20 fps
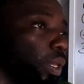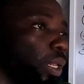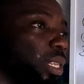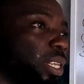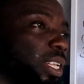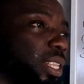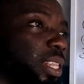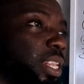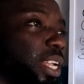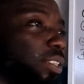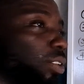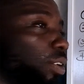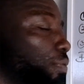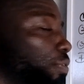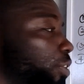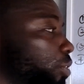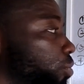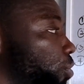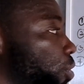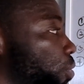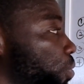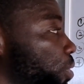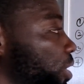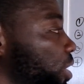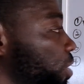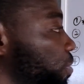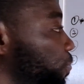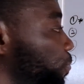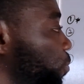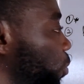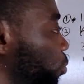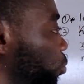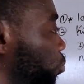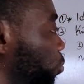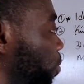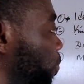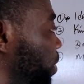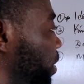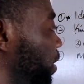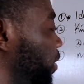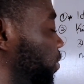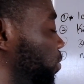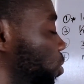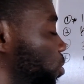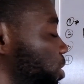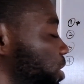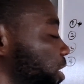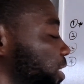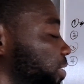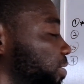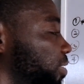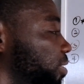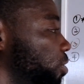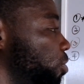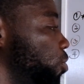Neatness of the drawing. If your drawing is not neat,